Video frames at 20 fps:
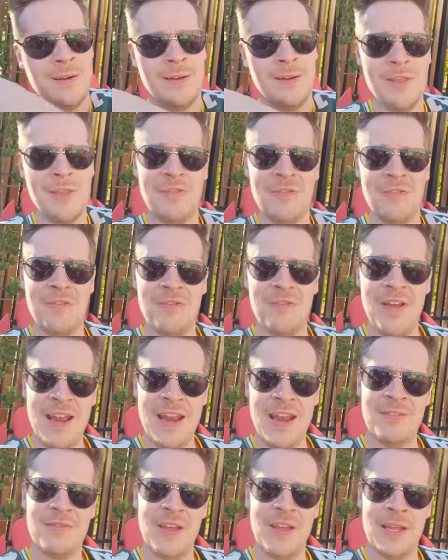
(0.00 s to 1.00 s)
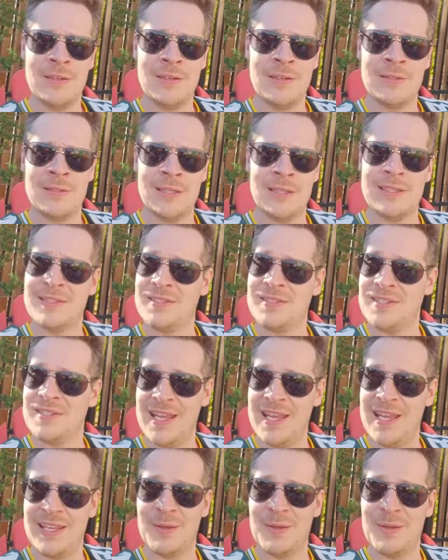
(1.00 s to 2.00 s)
the fan event is
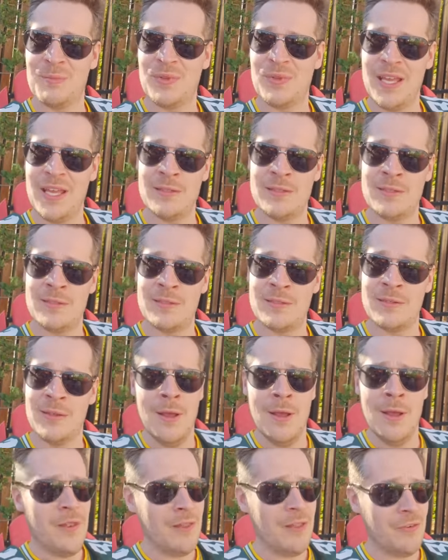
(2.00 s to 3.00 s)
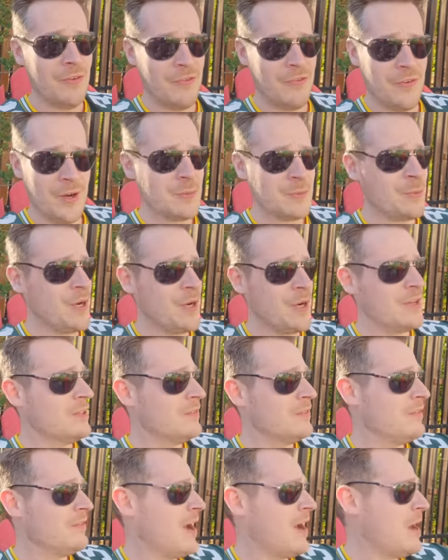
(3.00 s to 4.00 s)
taking place. The first person
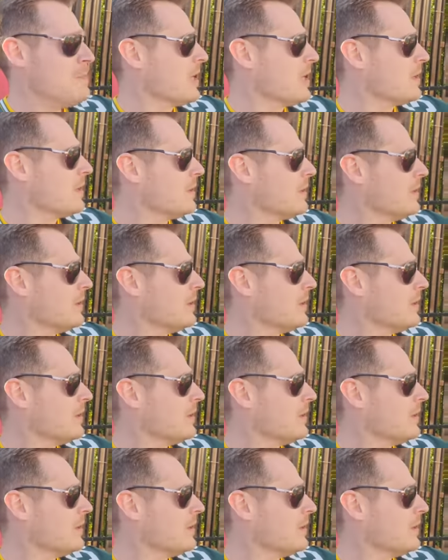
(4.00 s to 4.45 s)
to find me.